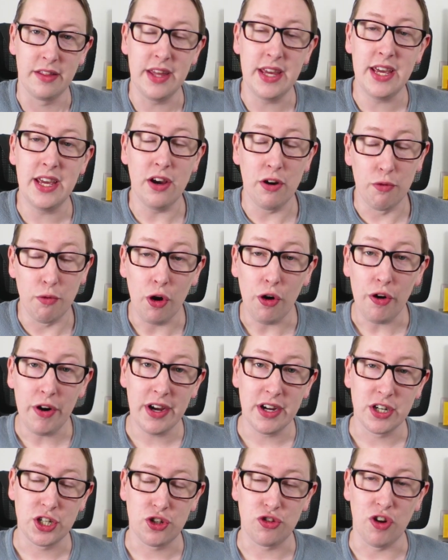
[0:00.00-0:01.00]
The Aurora
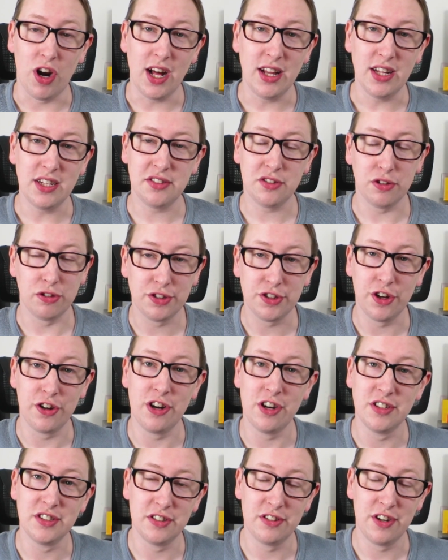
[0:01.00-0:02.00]
Australis, also
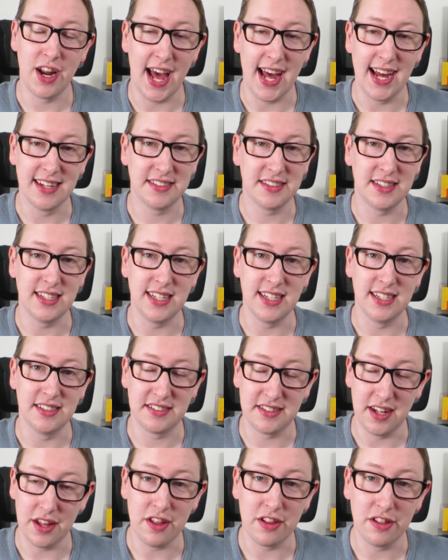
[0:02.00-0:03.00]
known as the
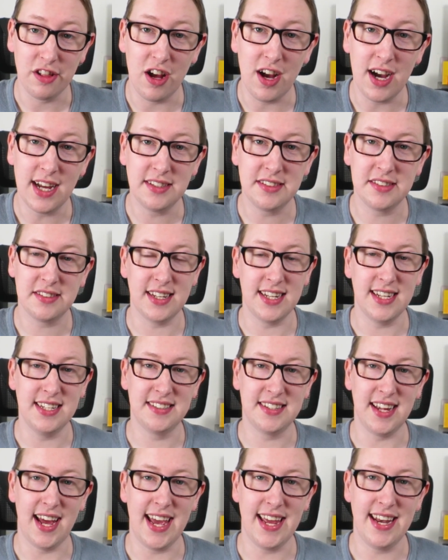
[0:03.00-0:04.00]
Southern Lights,
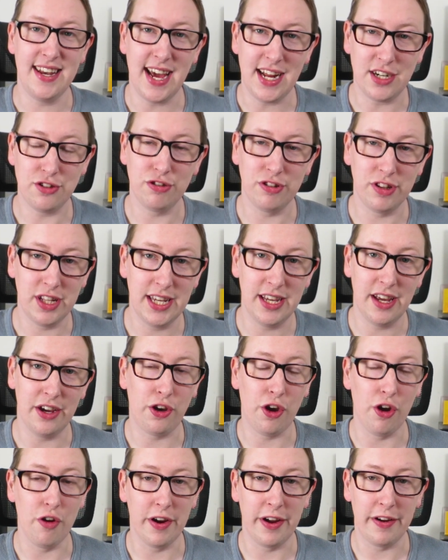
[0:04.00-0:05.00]
is a naturally
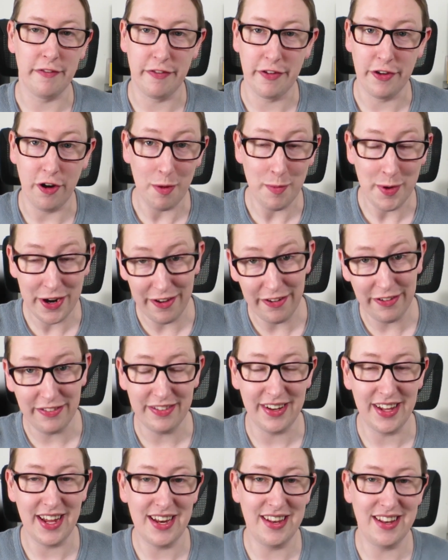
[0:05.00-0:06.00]
occurring phenomenon.
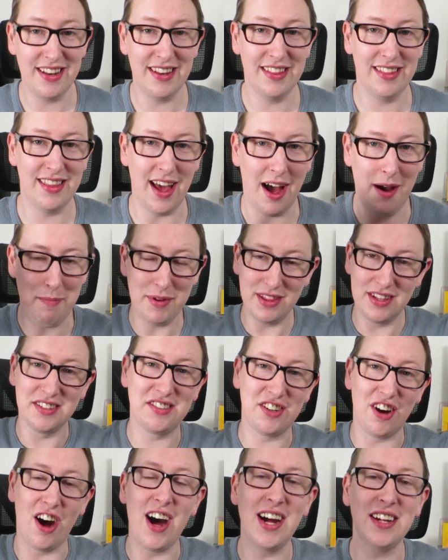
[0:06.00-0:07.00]
Up in the
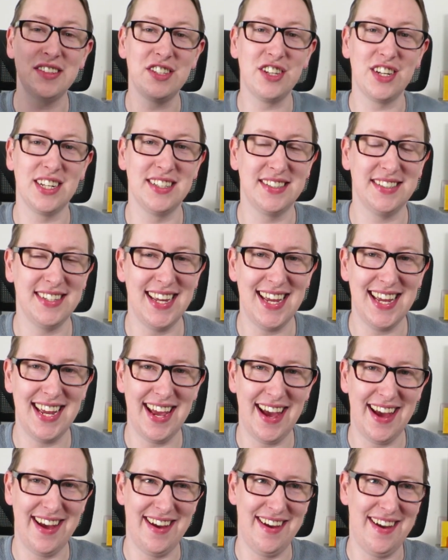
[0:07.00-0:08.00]
skies, you can see
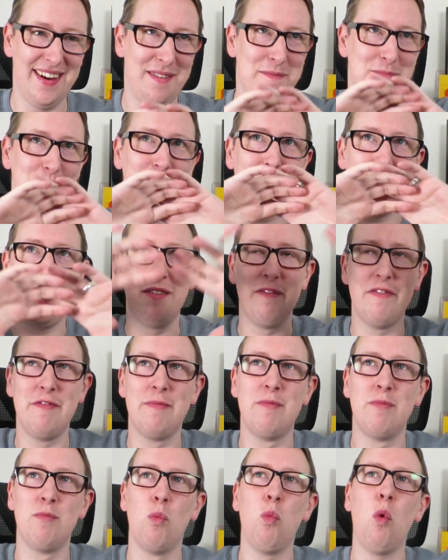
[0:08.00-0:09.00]
a
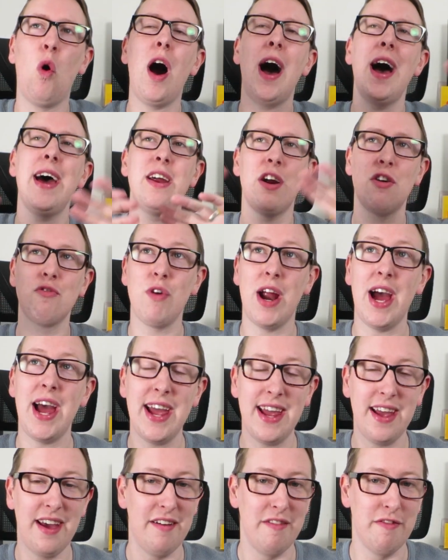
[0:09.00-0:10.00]
wide
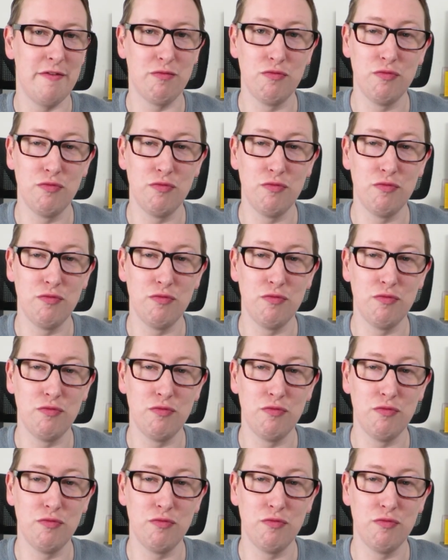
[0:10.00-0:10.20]
array of